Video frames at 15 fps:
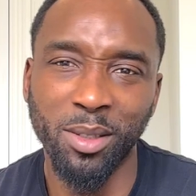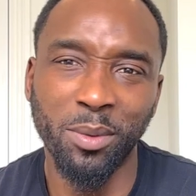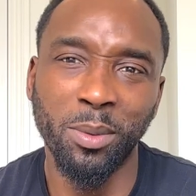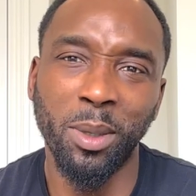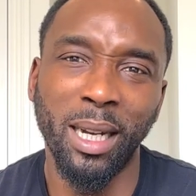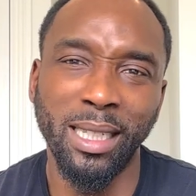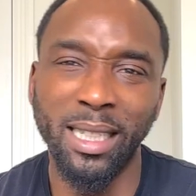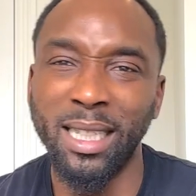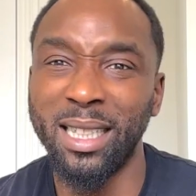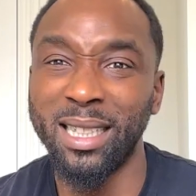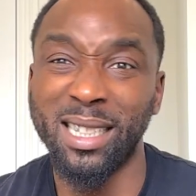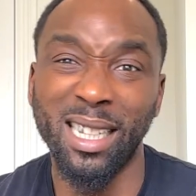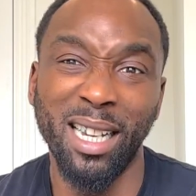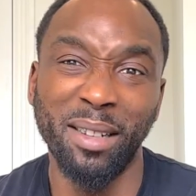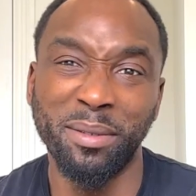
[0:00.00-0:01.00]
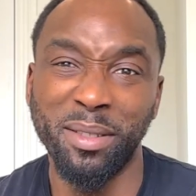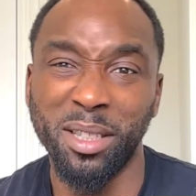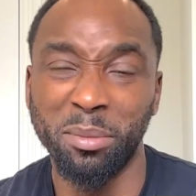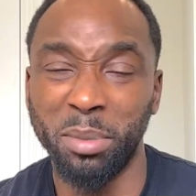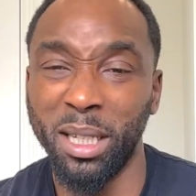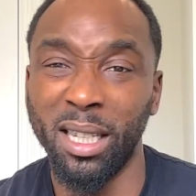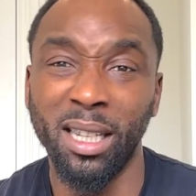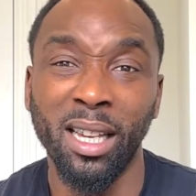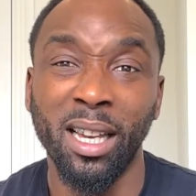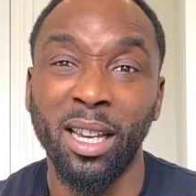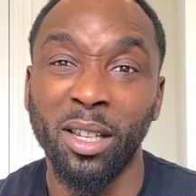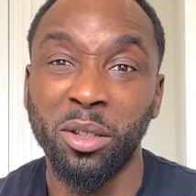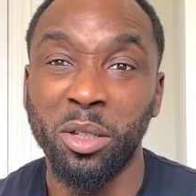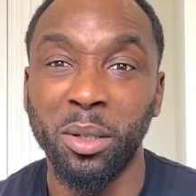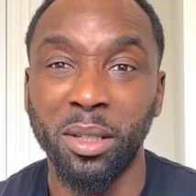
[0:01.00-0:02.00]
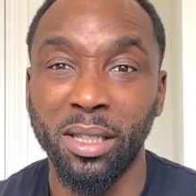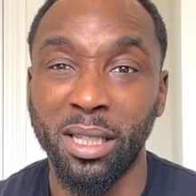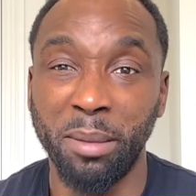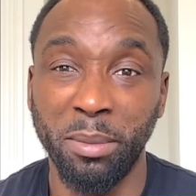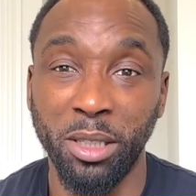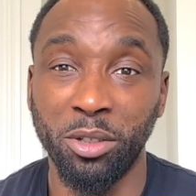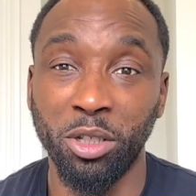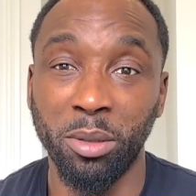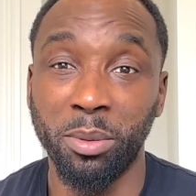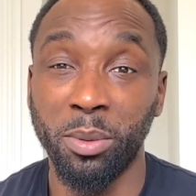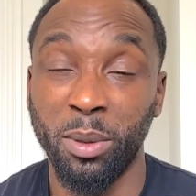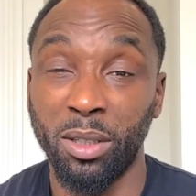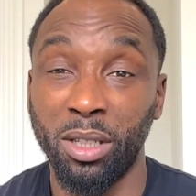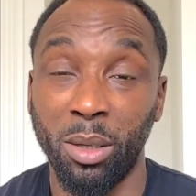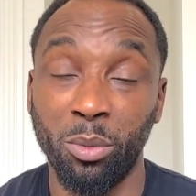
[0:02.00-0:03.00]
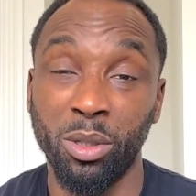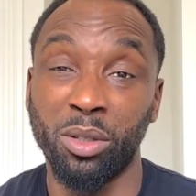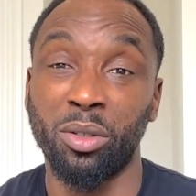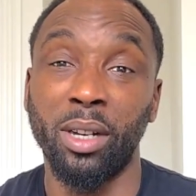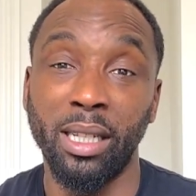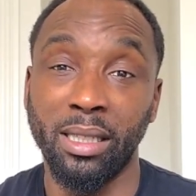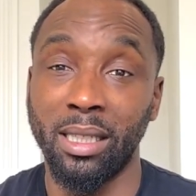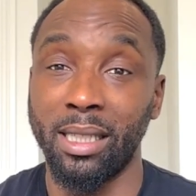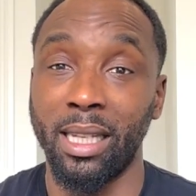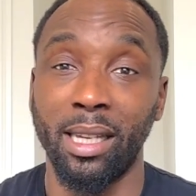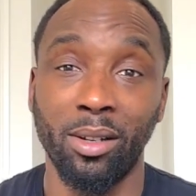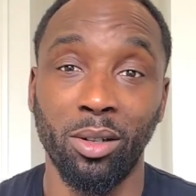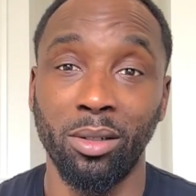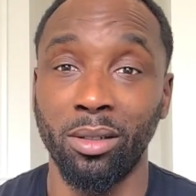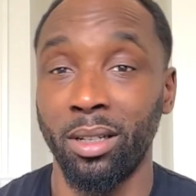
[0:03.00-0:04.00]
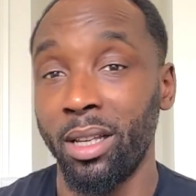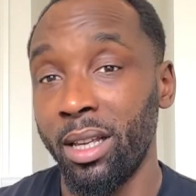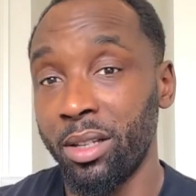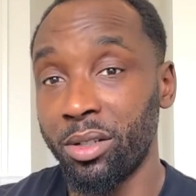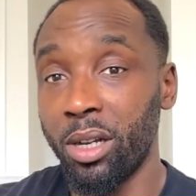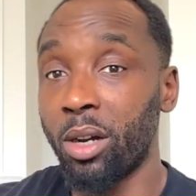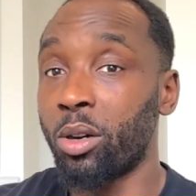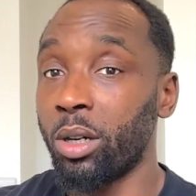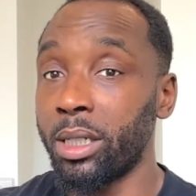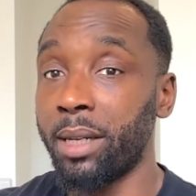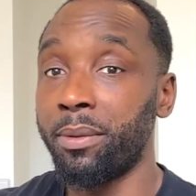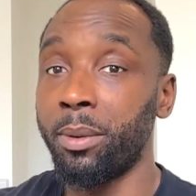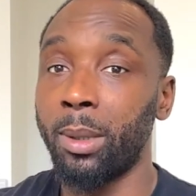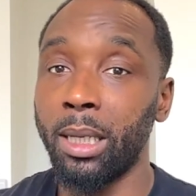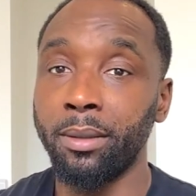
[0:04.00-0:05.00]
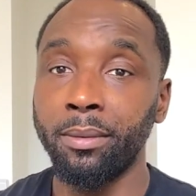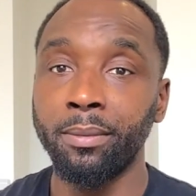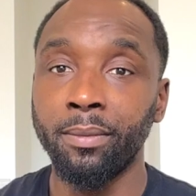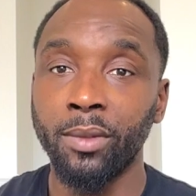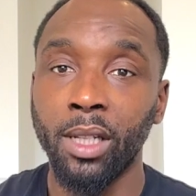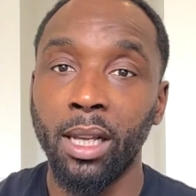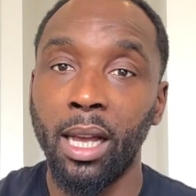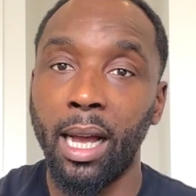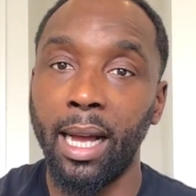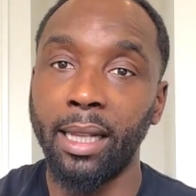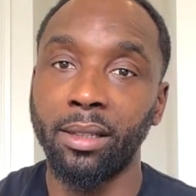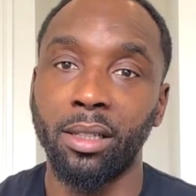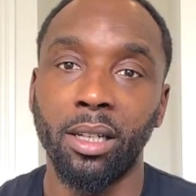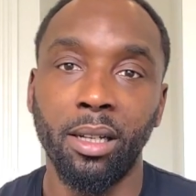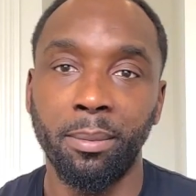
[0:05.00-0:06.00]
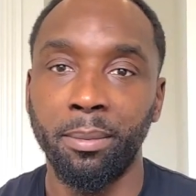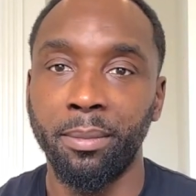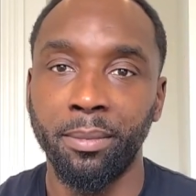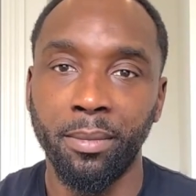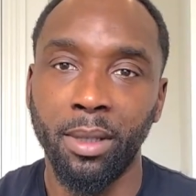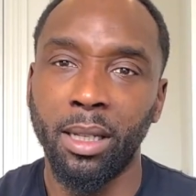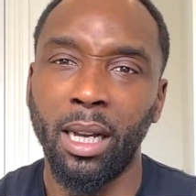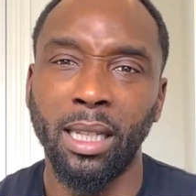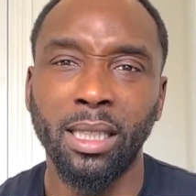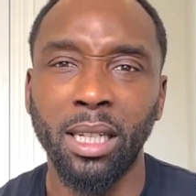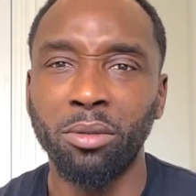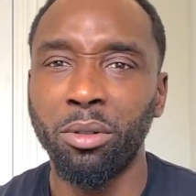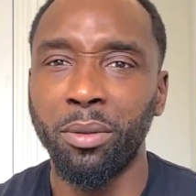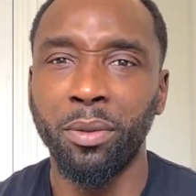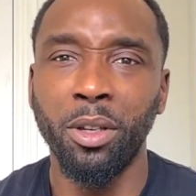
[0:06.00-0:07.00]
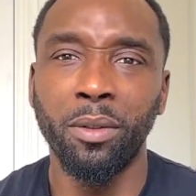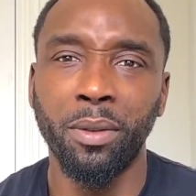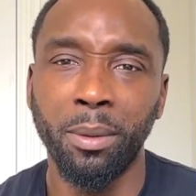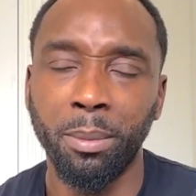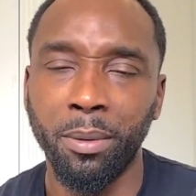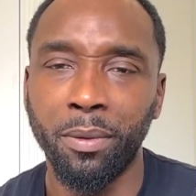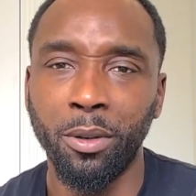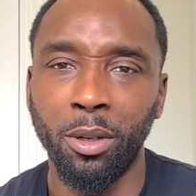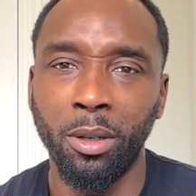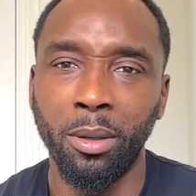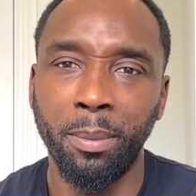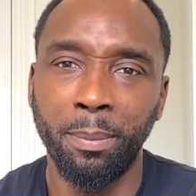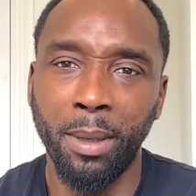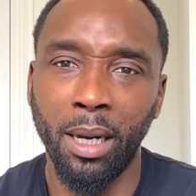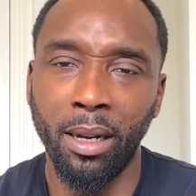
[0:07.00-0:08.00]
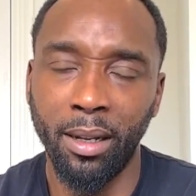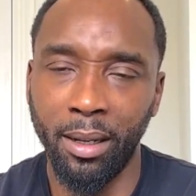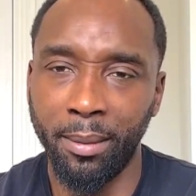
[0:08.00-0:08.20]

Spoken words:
of what I needed to have to be doing some of the jobs which I was trying to take on. So I've got another one, and I've done a review of it before, but